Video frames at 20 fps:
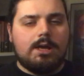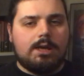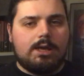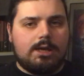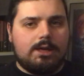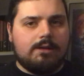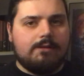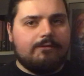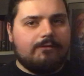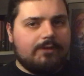
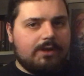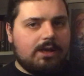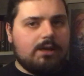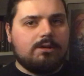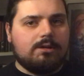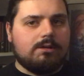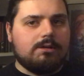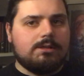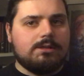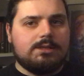in
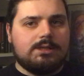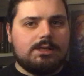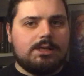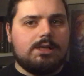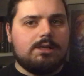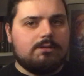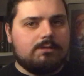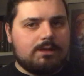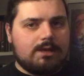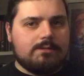theaters
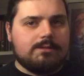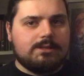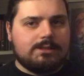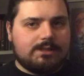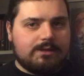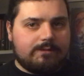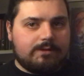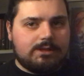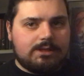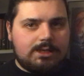in
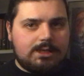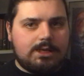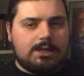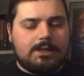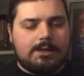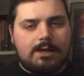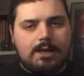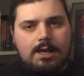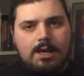2017,